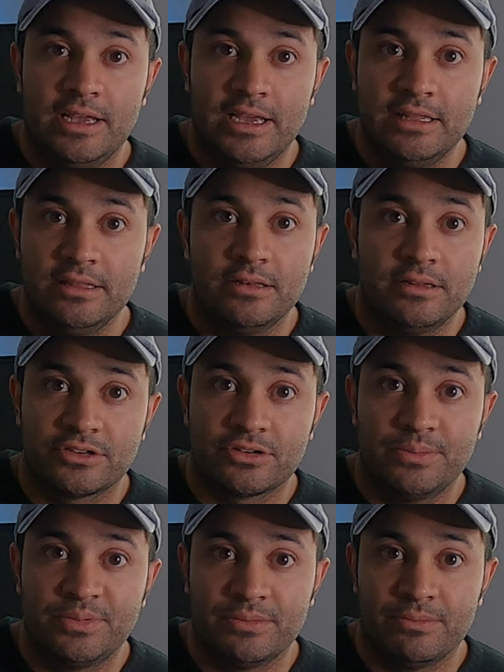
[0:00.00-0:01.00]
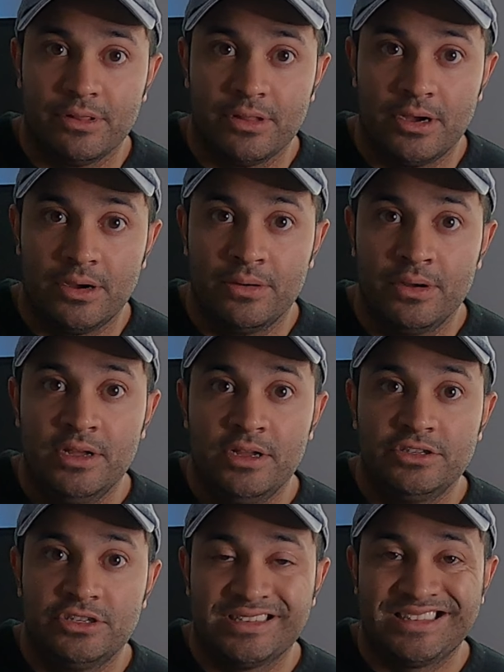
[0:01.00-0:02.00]
in the description below
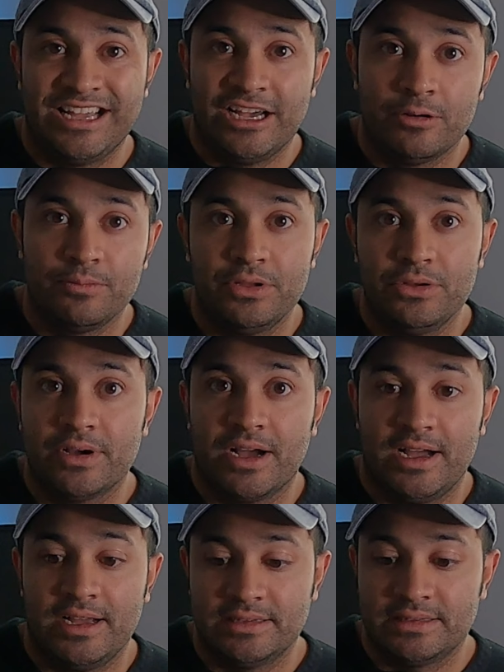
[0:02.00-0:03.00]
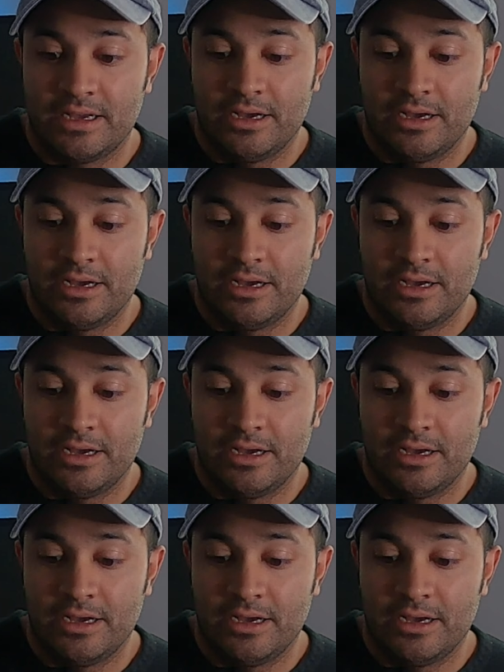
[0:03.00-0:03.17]
just to help you guys